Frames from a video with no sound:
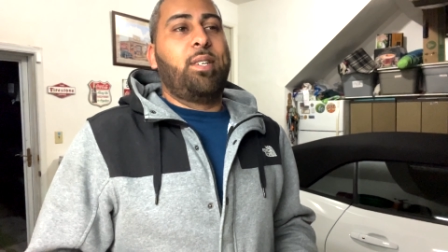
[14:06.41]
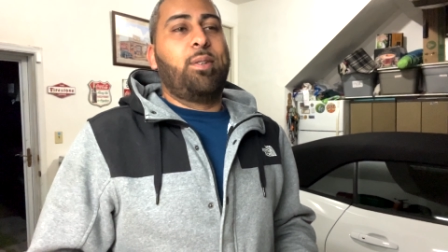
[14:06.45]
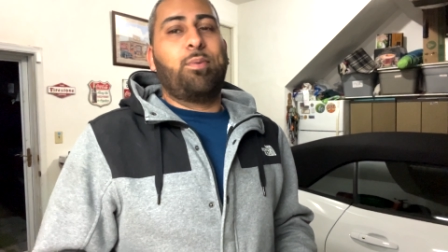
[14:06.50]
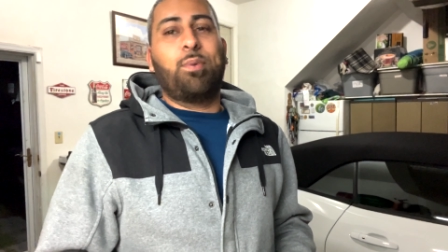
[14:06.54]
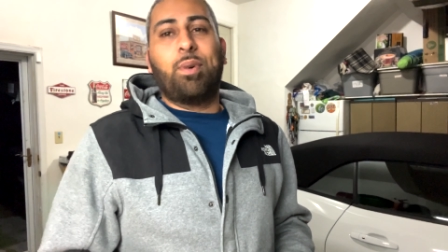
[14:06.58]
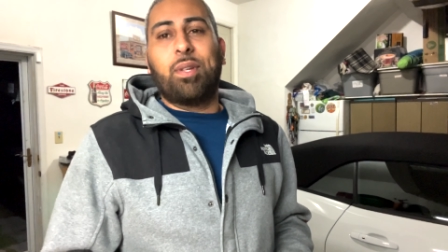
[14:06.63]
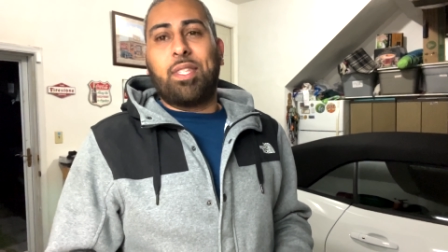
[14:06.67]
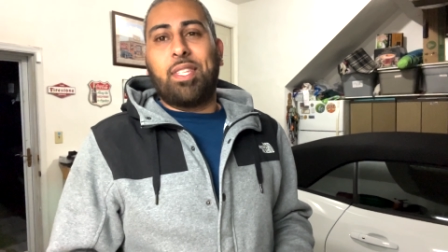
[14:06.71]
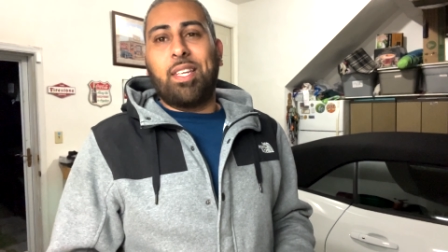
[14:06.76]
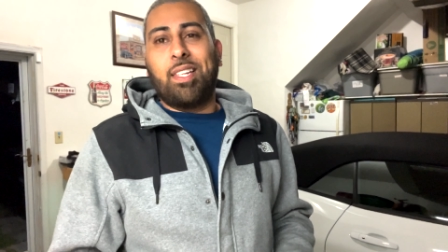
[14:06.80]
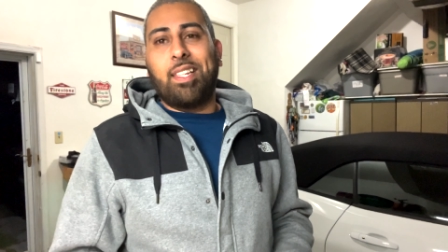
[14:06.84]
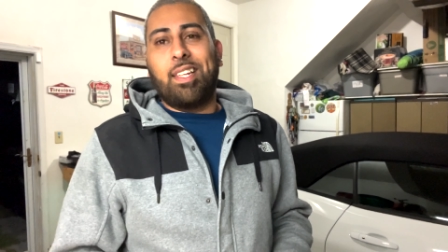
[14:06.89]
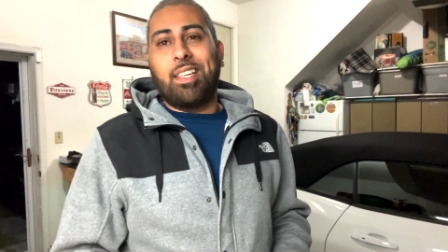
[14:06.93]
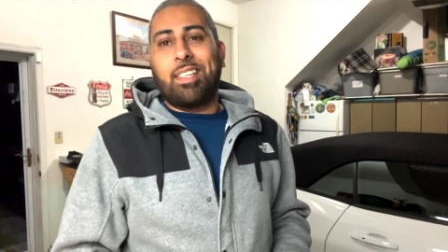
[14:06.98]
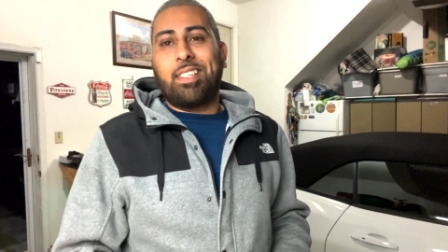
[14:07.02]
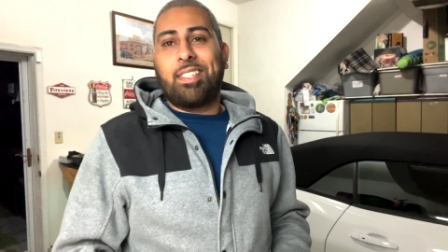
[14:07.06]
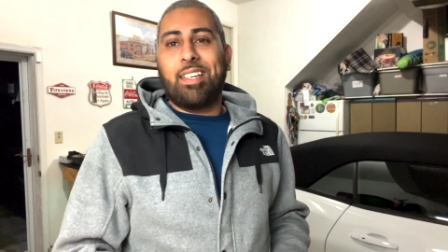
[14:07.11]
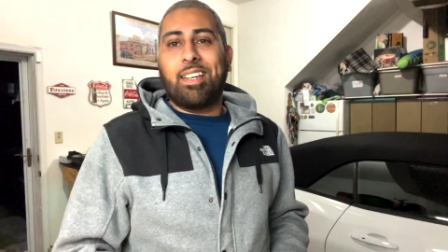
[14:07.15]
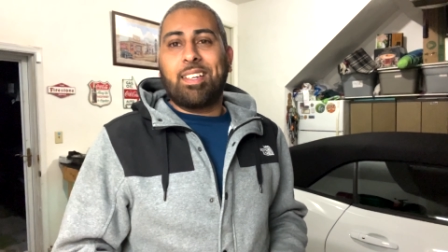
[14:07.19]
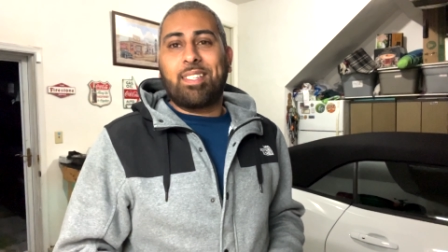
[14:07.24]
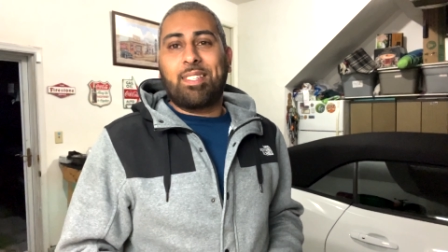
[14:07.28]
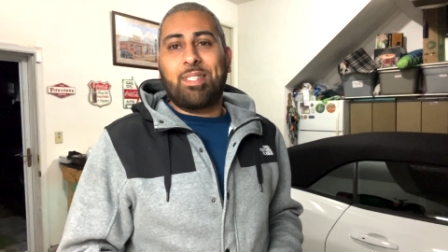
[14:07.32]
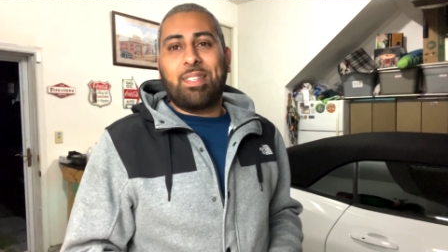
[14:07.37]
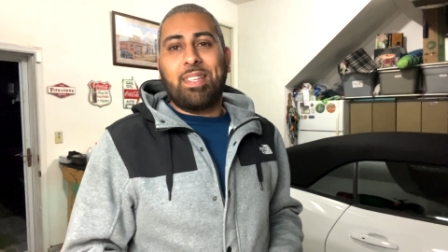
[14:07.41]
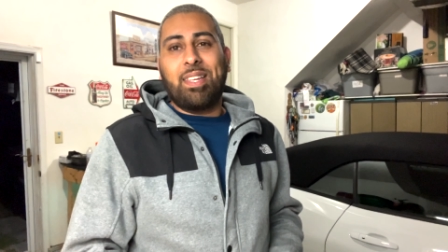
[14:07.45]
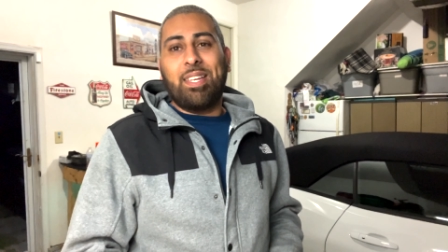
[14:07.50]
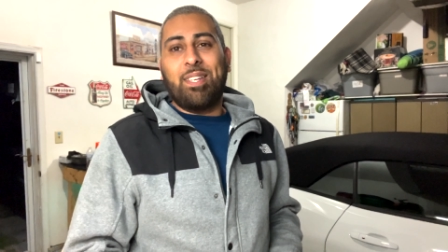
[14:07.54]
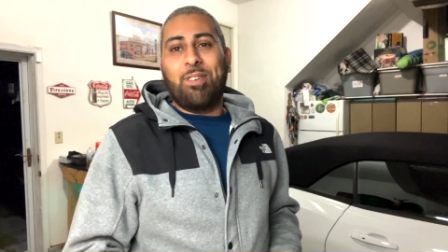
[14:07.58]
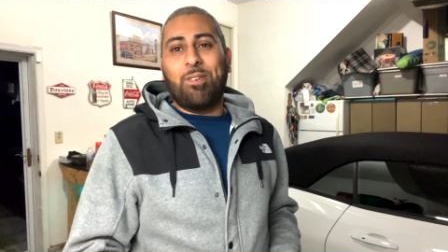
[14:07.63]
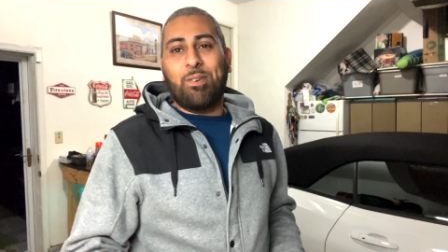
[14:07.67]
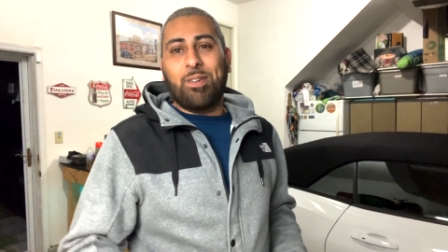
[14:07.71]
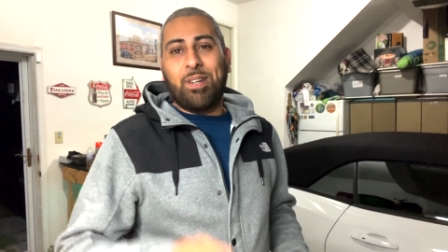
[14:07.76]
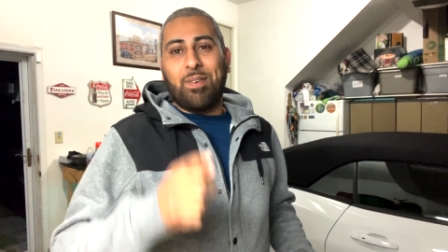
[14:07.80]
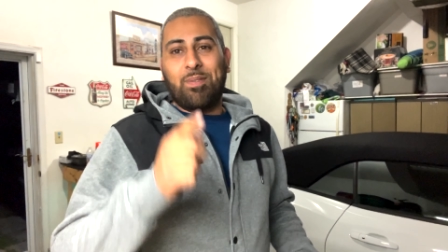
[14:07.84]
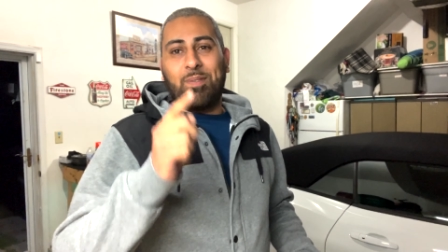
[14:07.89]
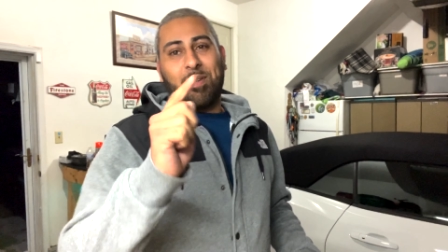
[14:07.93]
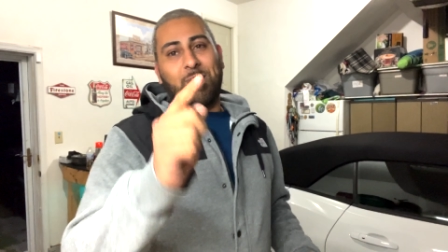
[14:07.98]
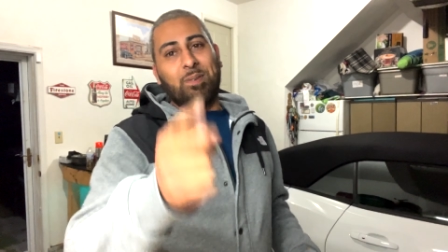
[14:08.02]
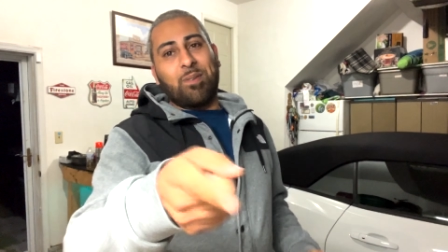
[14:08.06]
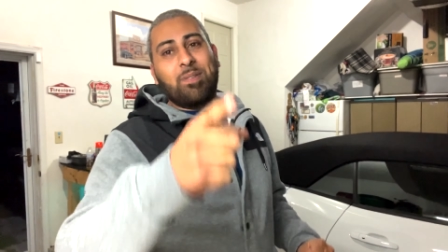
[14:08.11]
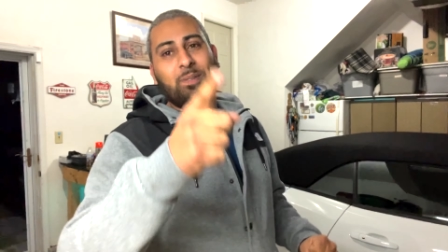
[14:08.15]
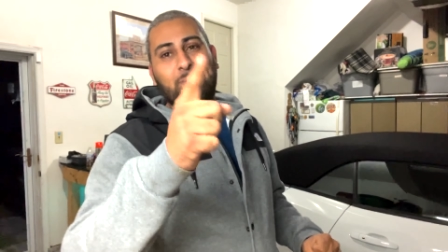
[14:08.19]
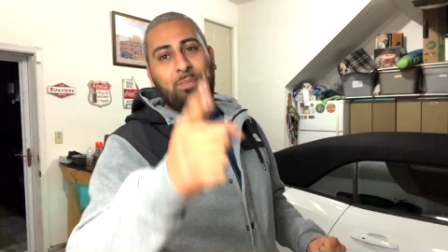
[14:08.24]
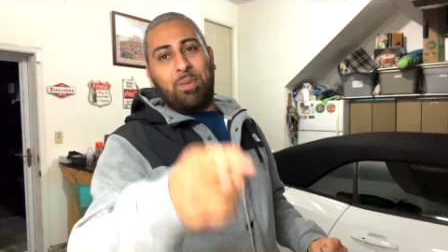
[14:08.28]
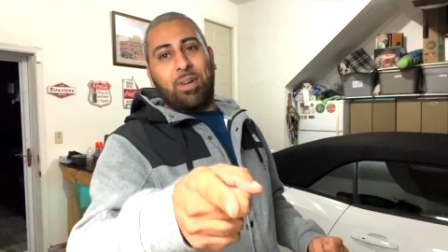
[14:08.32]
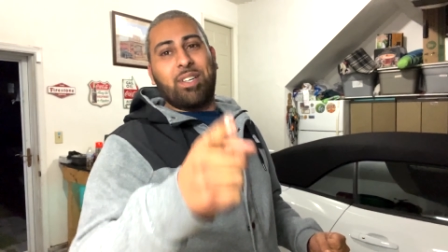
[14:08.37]
One thing that sucks, don't ever
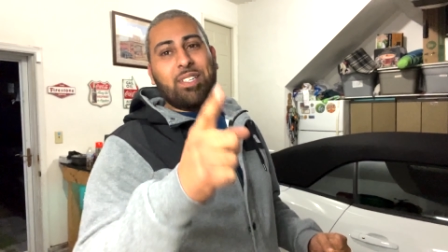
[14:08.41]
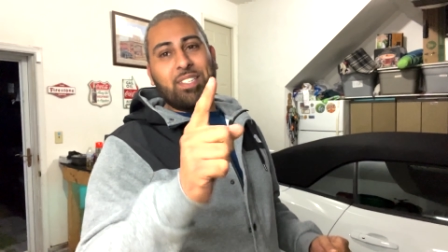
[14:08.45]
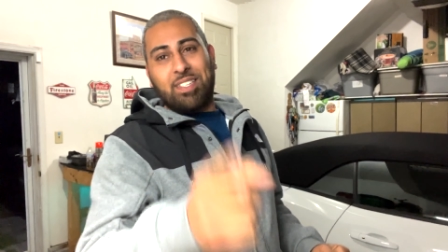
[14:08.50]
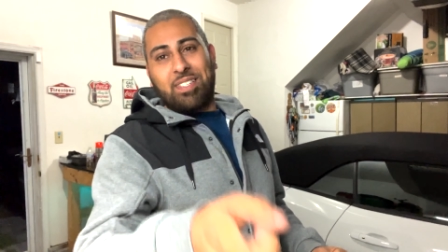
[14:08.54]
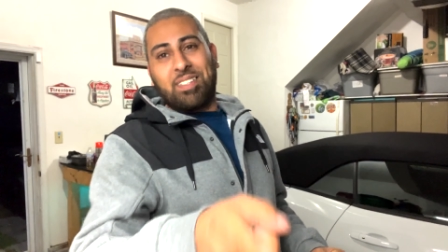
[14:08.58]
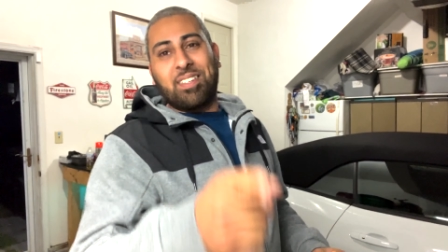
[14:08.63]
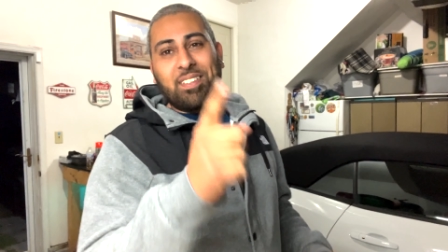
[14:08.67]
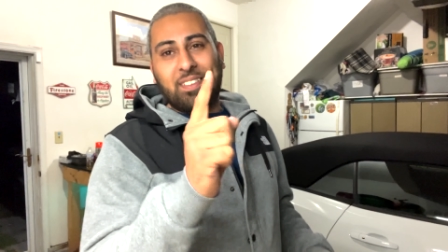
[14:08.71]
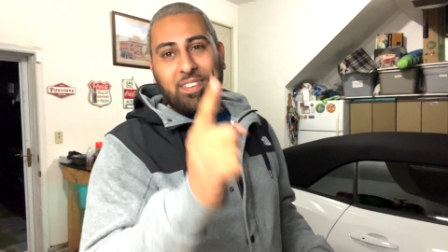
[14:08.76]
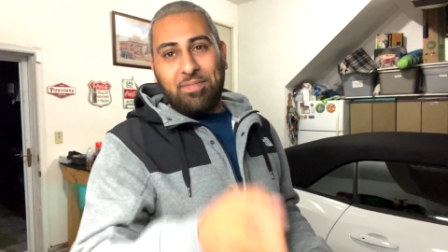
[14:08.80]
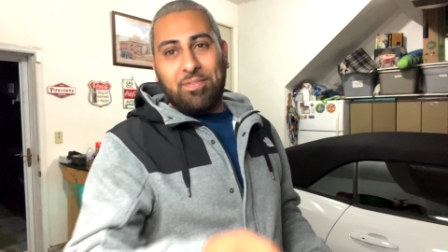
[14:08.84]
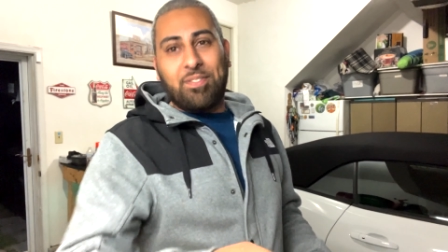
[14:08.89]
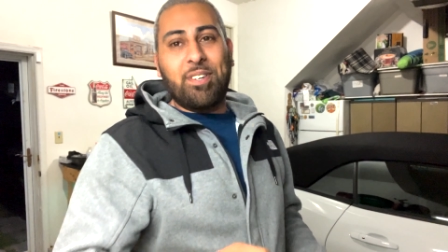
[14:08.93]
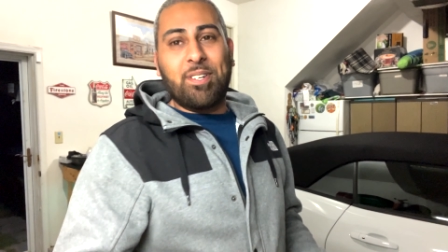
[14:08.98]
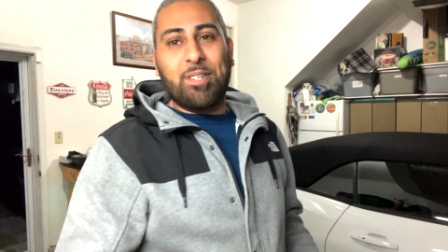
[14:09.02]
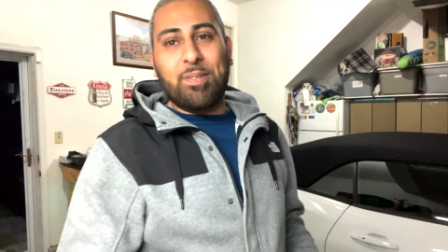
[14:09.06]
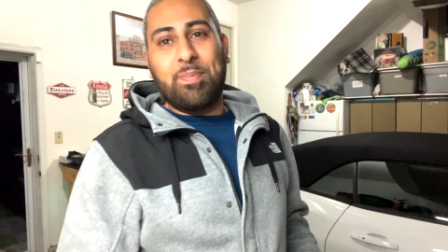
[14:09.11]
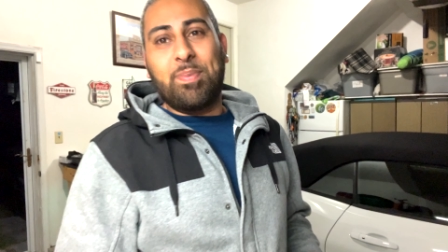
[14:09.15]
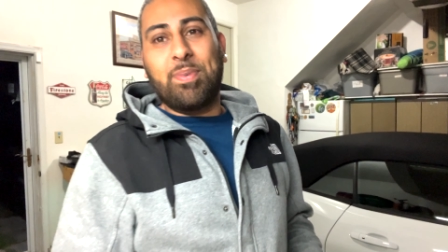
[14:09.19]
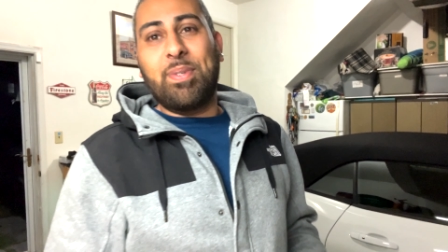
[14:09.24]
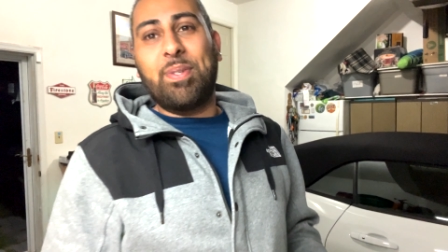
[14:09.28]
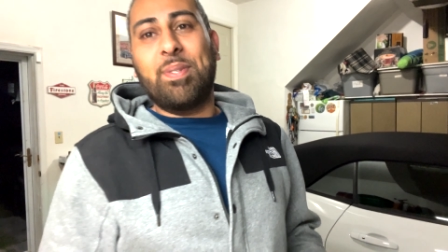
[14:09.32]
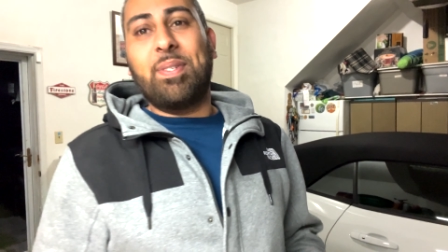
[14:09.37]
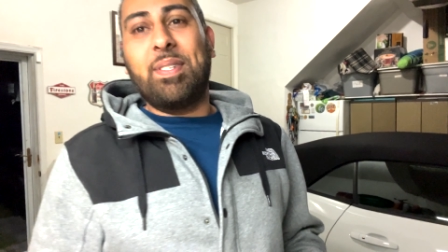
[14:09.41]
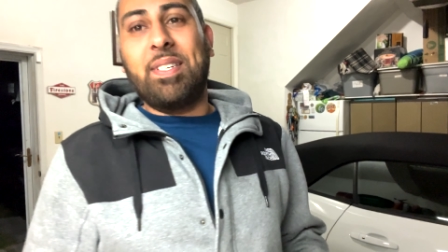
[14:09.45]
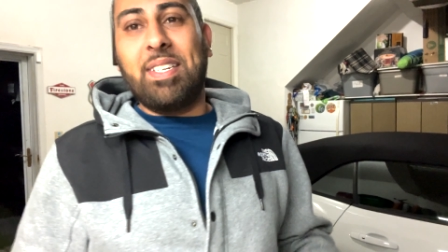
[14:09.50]
purchase a convertible